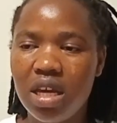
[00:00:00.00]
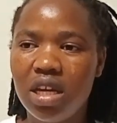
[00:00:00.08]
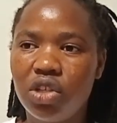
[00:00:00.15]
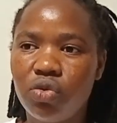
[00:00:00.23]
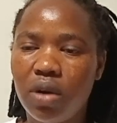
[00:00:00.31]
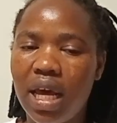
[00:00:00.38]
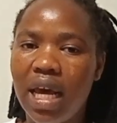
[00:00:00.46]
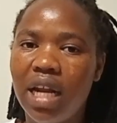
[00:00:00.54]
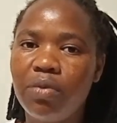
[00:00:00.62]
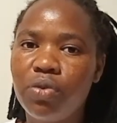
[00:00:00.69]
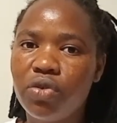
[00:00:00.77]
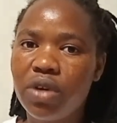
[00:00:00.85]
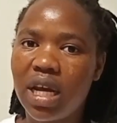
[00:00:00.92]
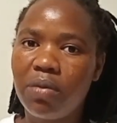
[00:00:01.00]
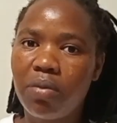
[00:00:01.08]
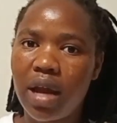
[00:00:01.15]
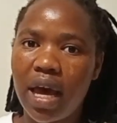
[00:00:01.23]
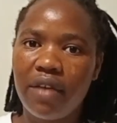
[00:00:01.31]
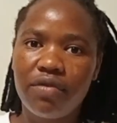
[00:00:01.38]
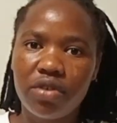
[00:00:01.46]
It will help you in
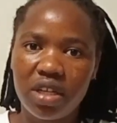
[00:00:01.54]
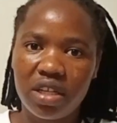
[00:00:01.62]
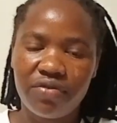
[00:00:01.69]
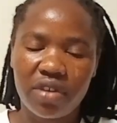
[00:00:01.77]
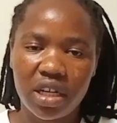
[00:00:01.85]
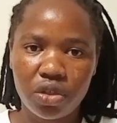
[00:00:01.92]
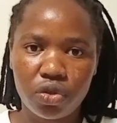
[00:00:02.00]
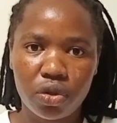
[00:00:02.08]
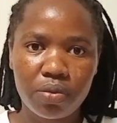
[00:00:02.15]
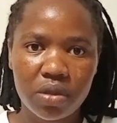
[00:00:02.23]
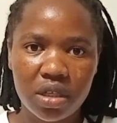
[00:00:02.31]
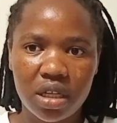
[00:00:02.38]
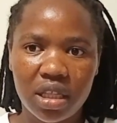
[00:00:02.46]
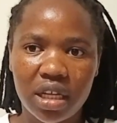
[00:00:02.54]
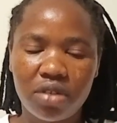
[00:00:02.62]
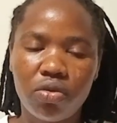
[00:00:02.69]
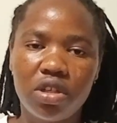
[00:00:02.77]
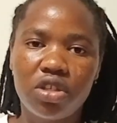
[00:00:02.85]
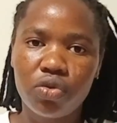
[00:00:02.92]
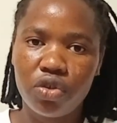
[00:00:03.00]
applying for different jobs that
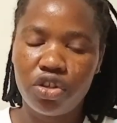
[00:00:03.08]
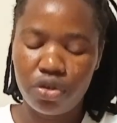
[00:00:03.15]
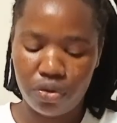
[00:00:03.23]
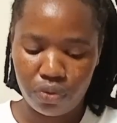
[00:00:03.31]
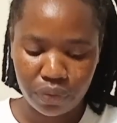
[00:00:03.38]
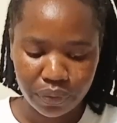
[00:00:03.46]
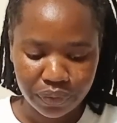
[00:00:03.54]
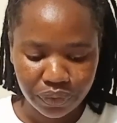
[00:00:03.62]
will suit you.